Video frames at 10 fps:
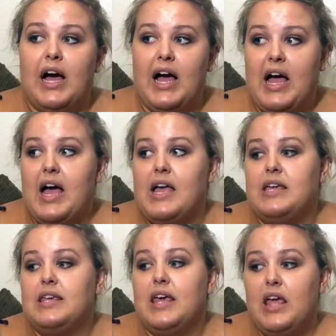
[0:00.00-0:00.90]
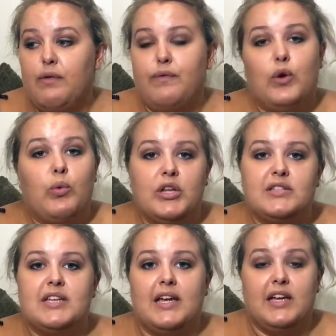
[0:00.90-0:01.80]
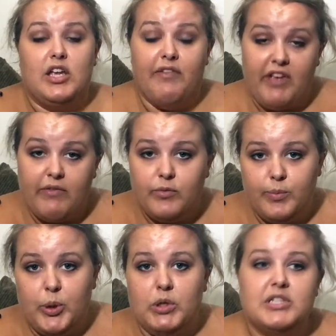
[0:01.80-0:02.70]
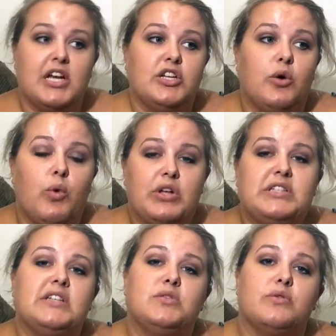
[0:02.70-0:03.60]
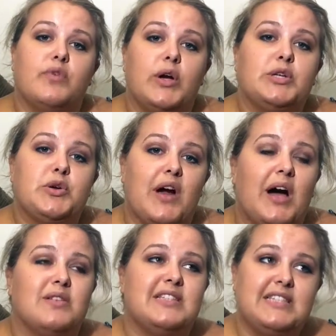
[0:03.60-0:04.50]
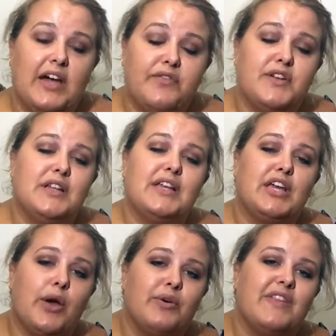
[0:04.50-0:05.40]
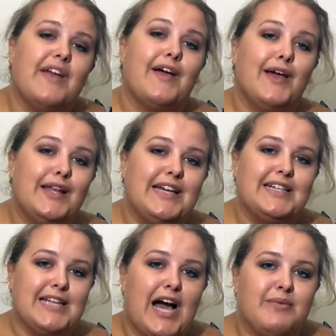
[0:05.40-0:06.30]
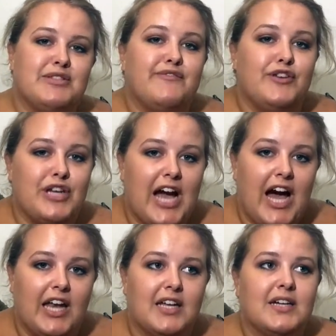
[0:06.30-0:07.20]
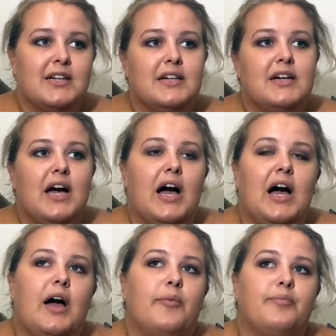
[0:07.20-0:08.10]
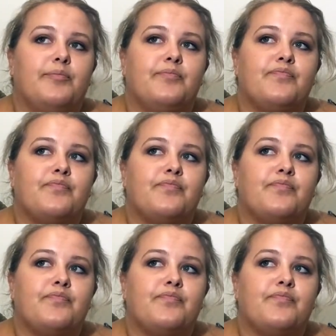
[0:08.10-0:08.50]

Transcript: If you haven't booked and you're wanting to avoid crowds, definitely go at the earlier times if you can, and